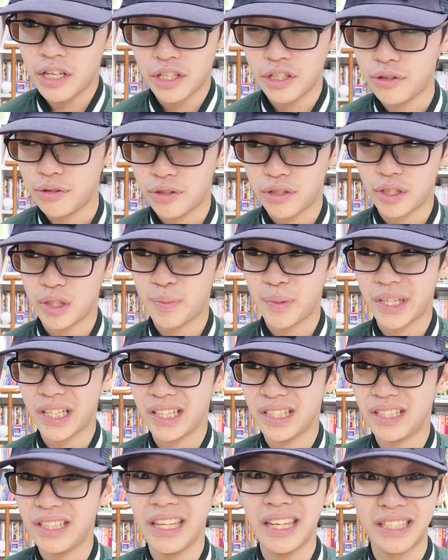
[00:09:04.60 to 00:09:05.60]
uses
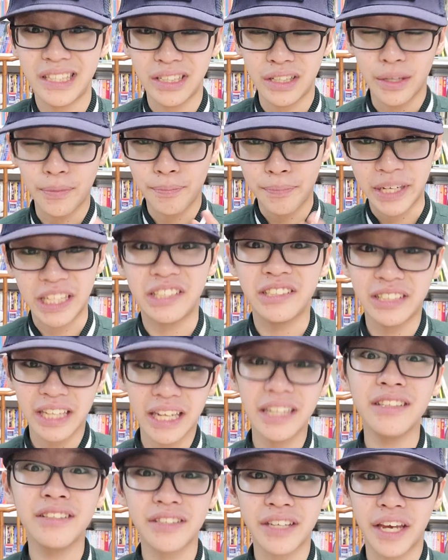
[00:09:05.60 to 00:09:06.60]
because it's on a base
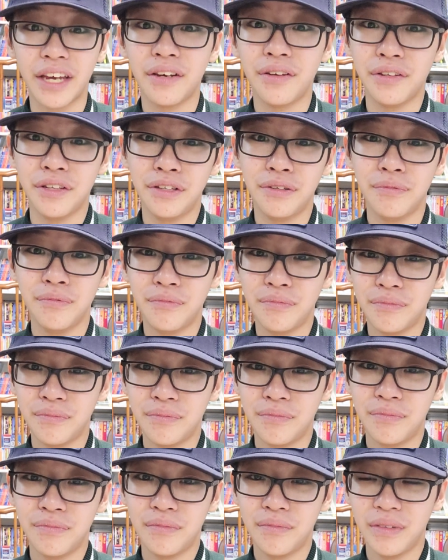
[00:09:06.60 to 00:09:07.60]
10 scale.
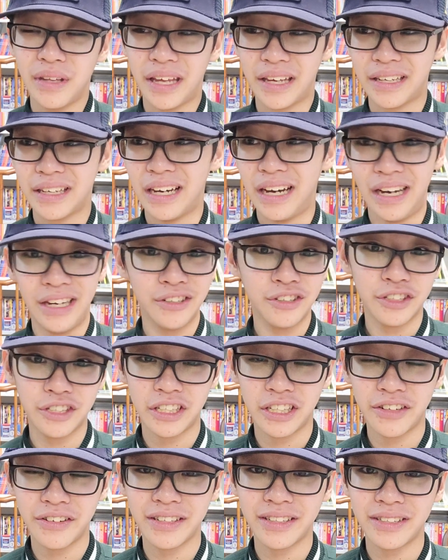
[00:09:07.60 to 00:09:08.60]
Like 100
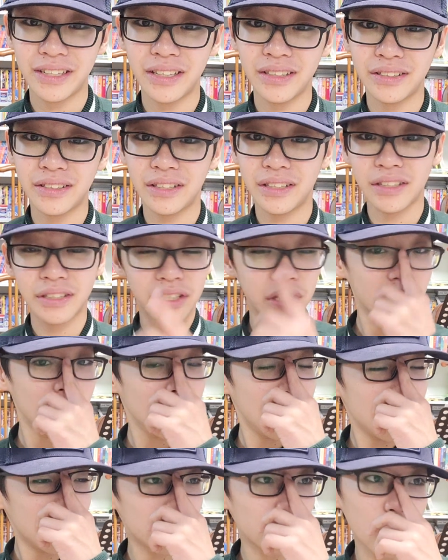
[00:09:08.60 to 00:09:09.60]
degrees Celsius
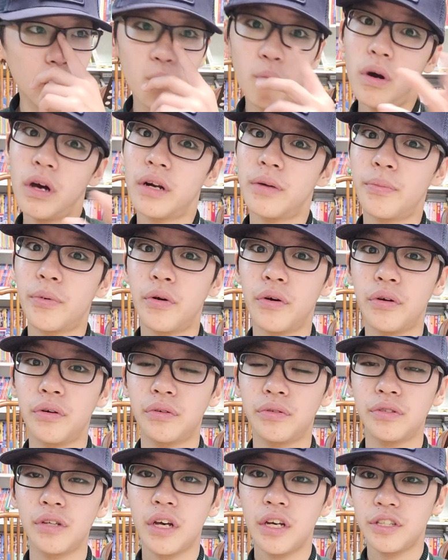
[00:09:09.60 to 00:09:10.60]
is when water
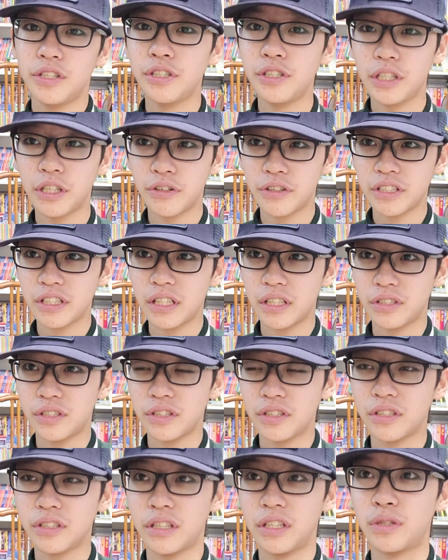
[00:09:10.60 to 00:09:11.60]
boils, 0 degrees
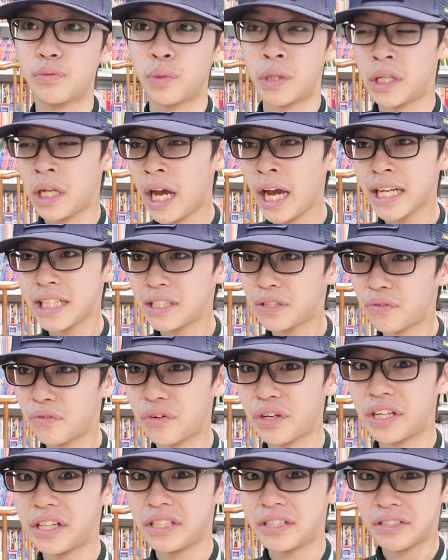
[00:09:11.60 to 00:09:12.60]
Celsius is when ice
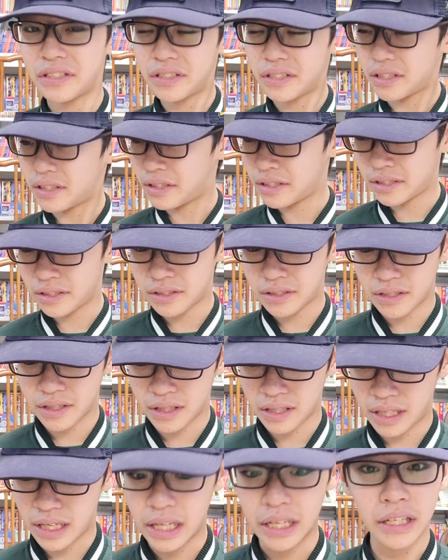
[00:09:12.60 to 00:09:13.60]
freezes,
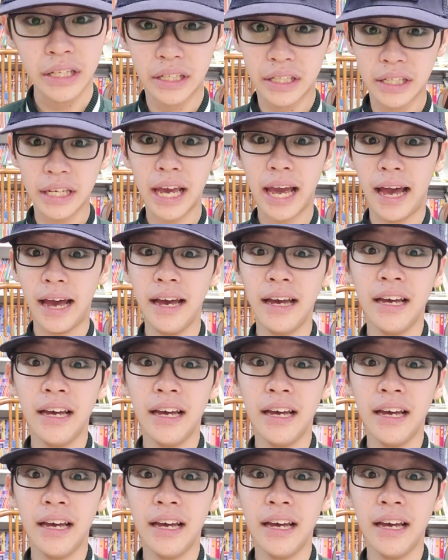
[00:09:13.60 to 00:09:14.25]
and yeah,